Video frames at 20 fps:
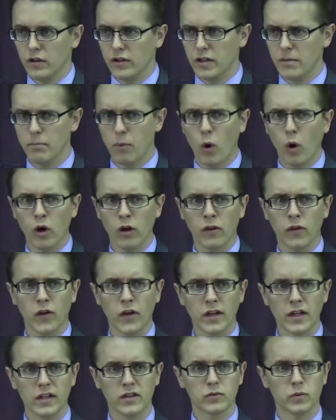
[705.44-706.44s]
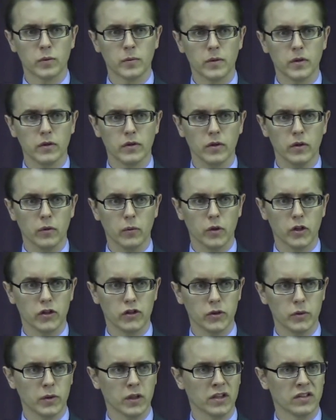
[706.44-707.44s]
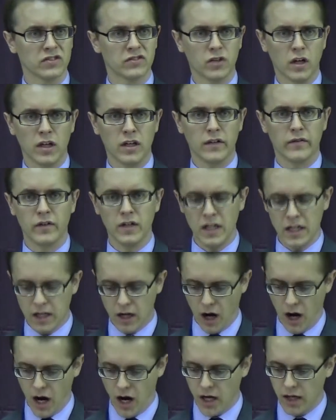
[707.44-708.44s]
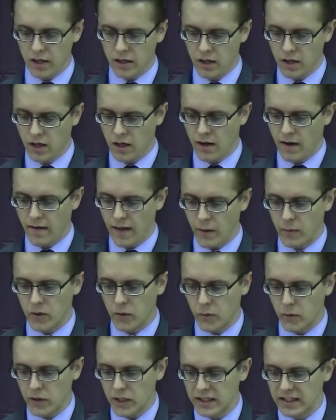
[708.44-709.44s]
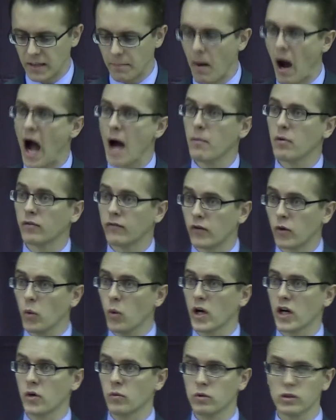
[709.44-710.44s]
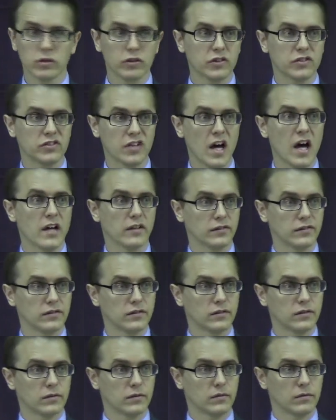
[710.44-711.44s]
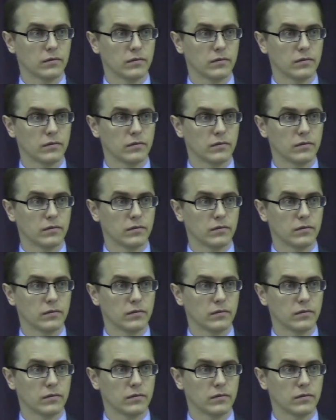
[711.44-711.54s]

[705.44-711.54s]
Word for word: The important thing is when we, we're doing a study of any kind that we read the Bible for what it really says.